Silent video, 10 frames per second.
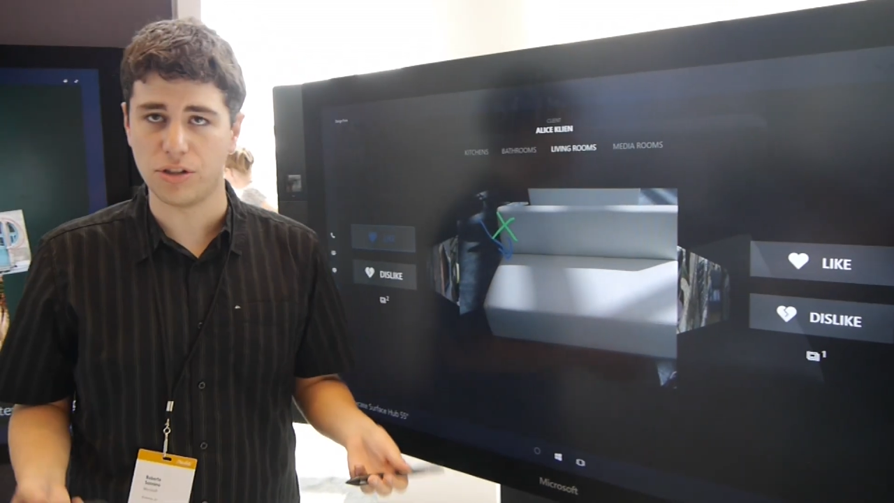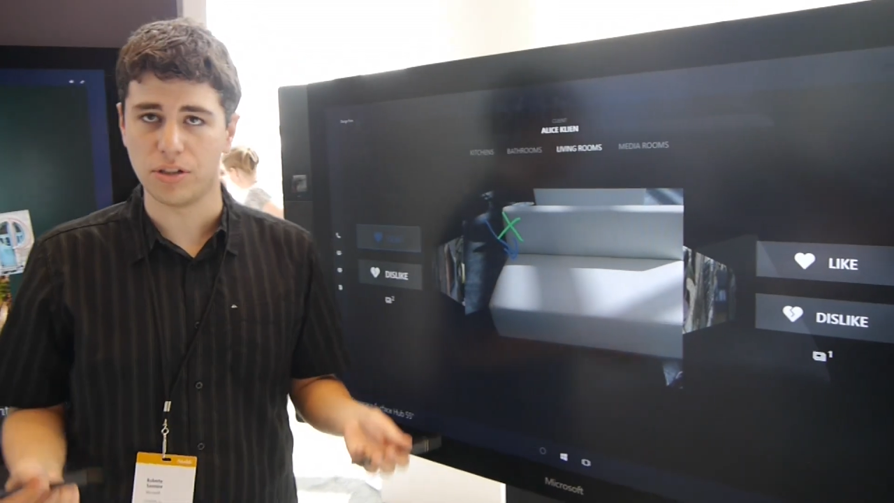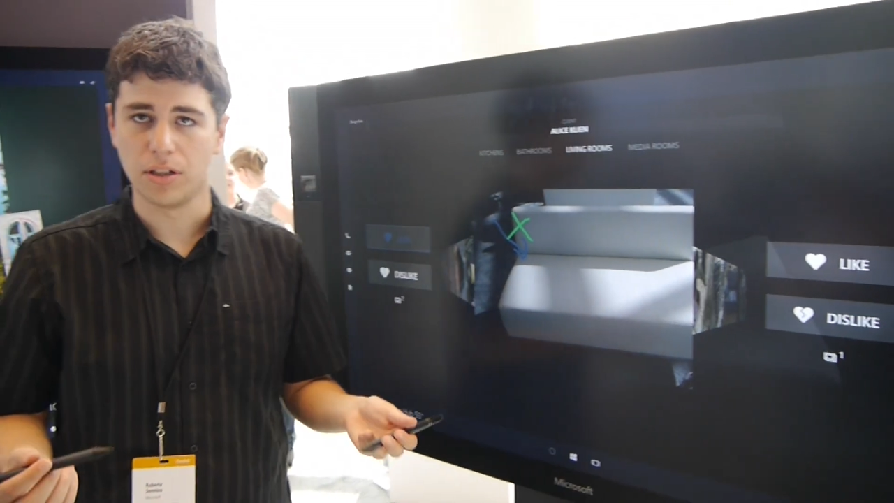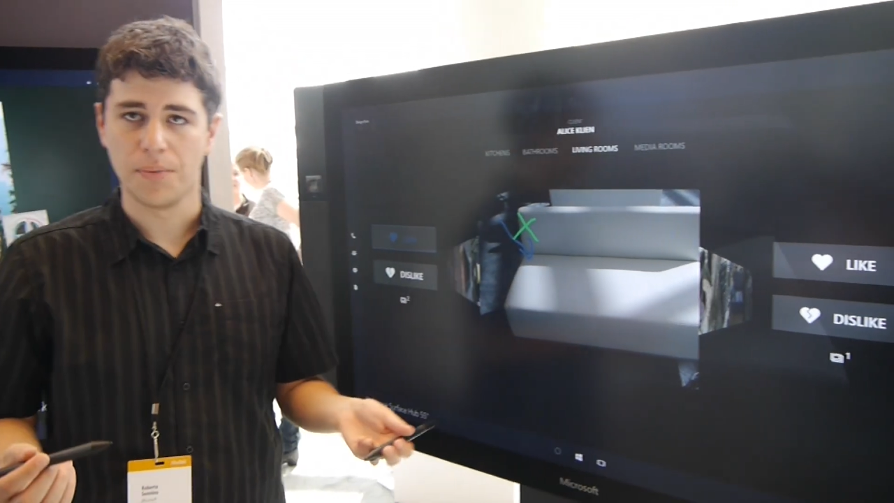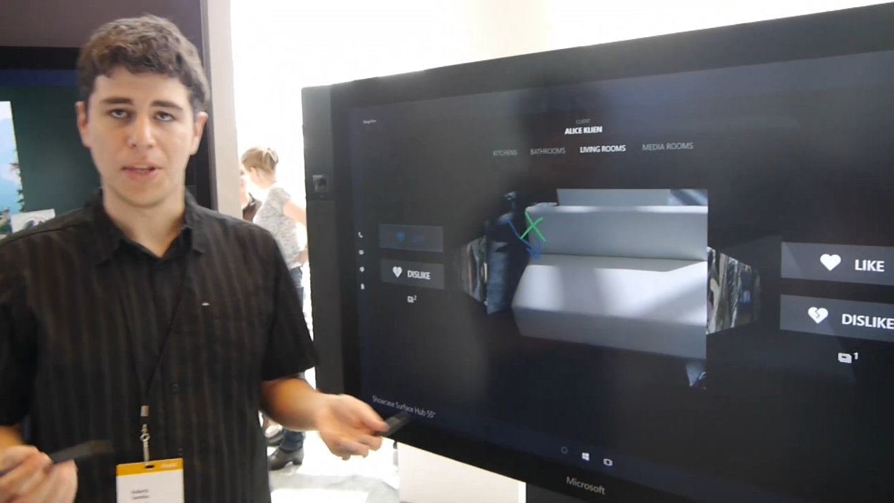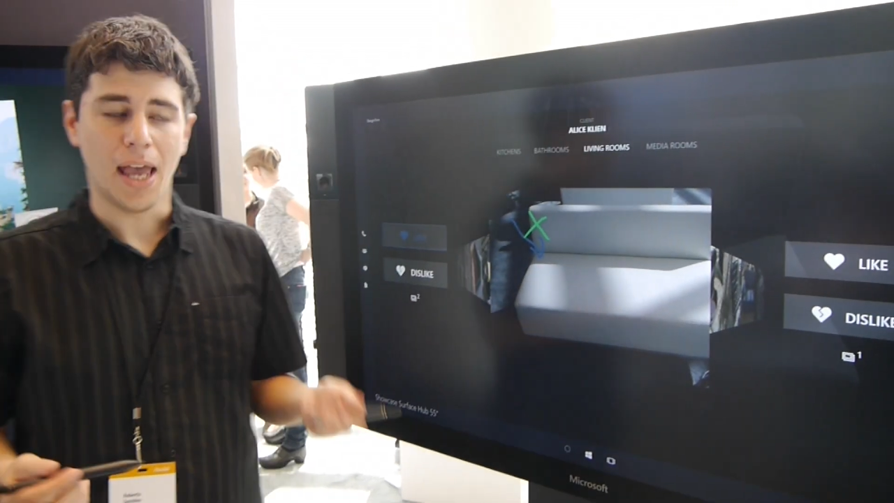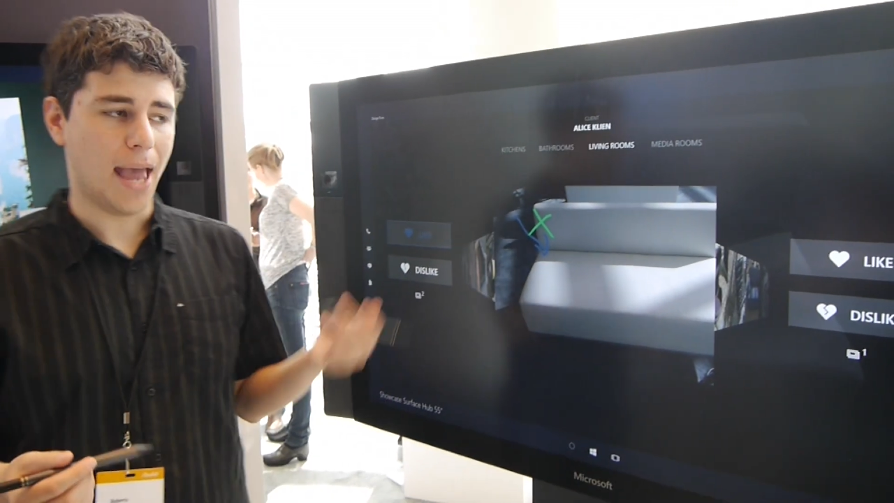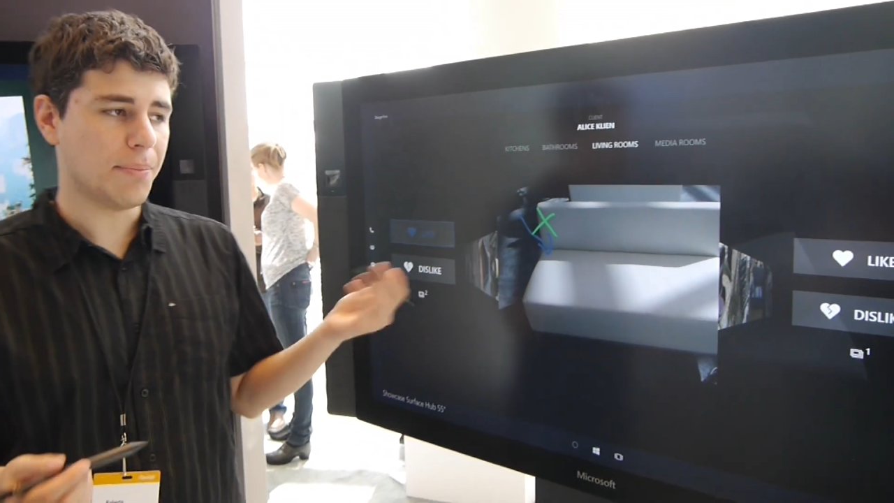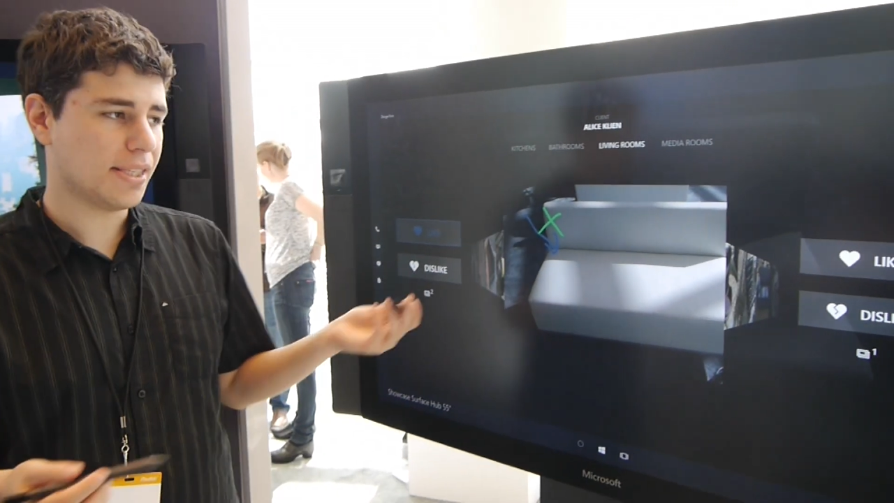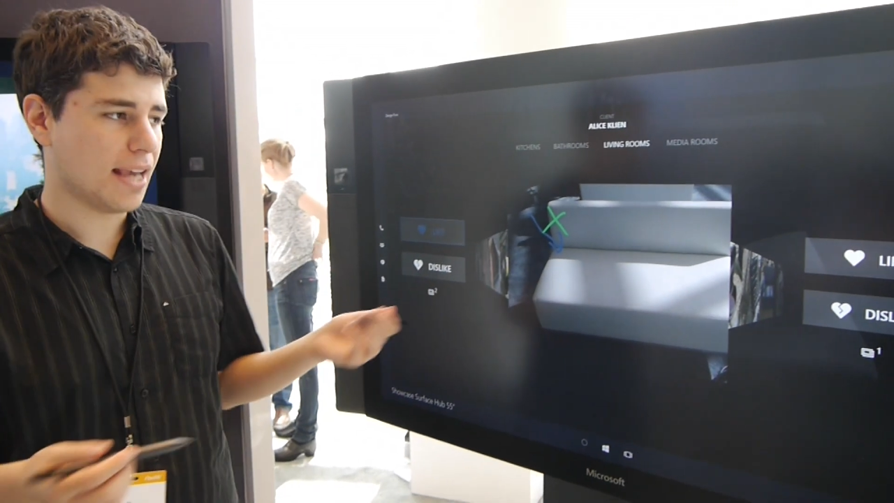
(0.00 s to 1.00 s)

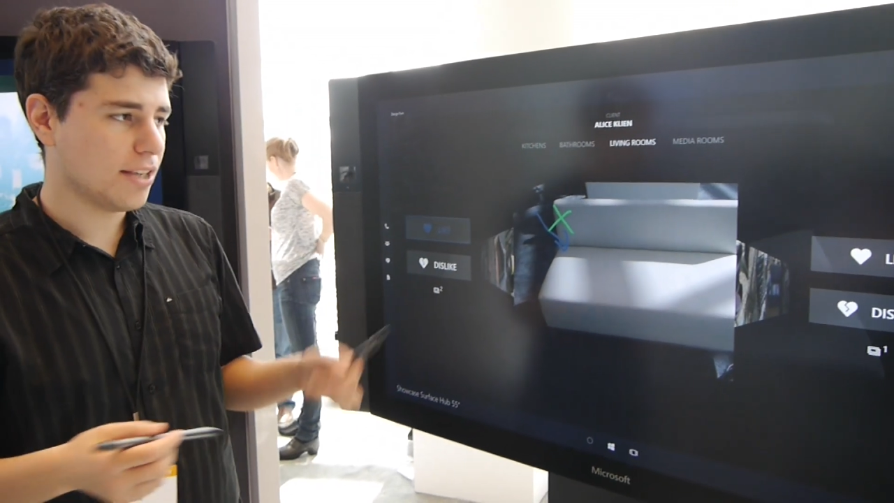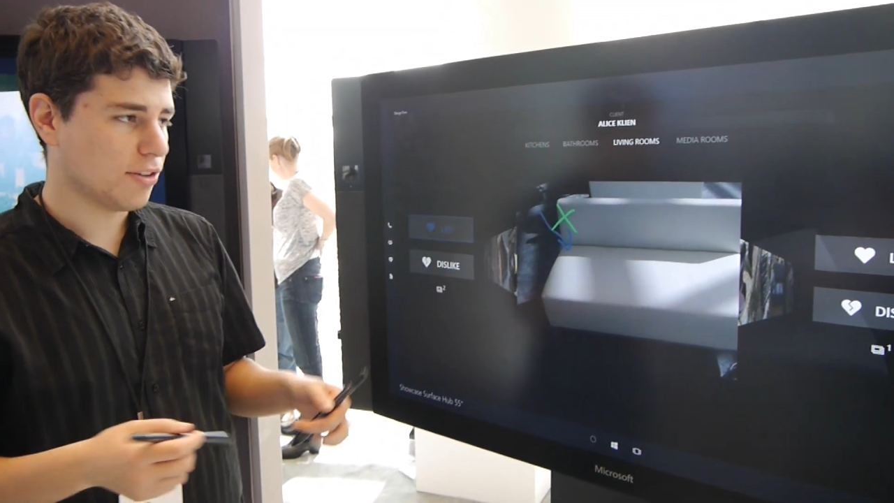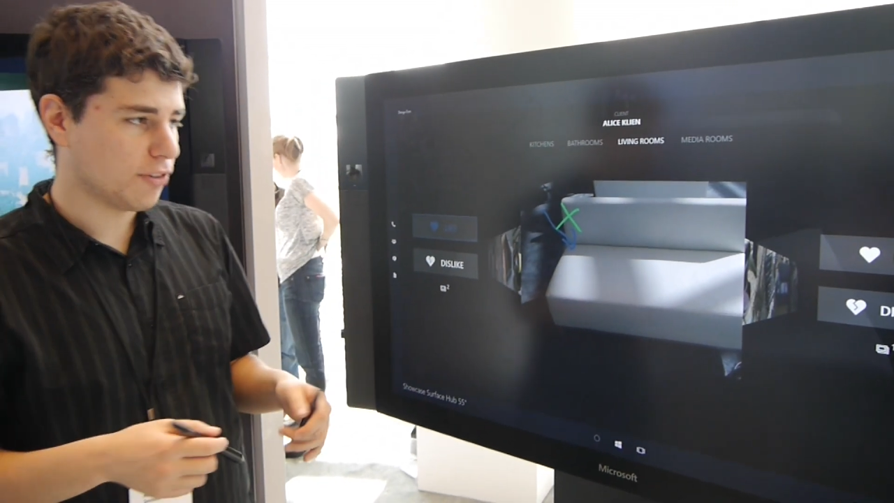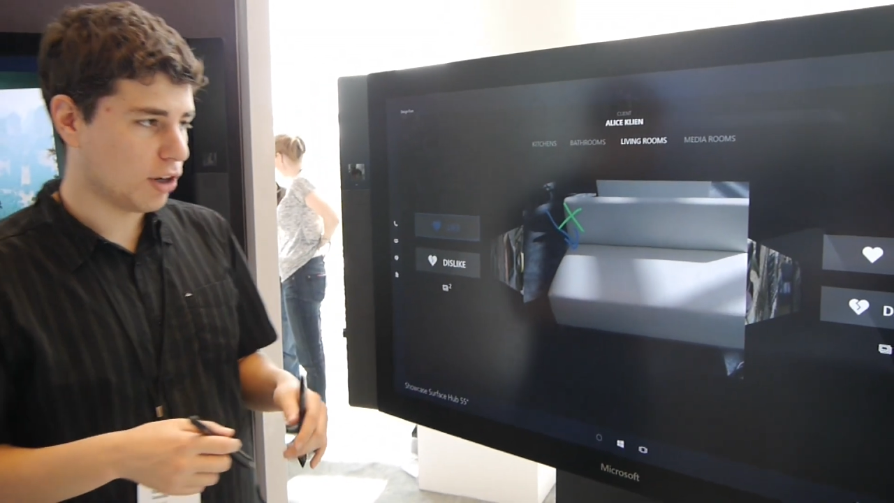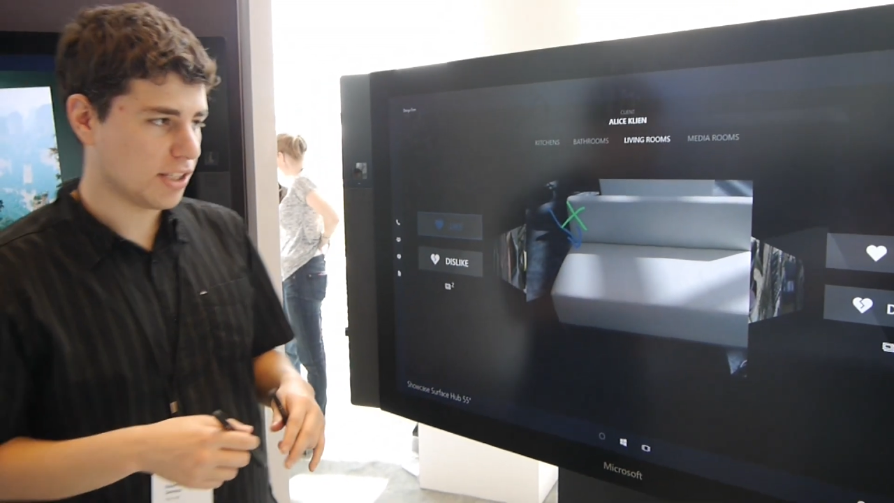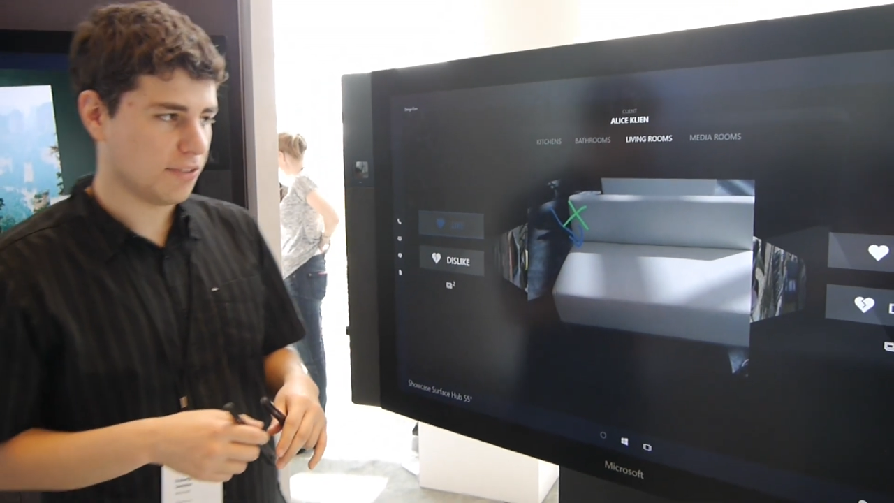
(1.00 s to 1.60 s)
And besides, of course,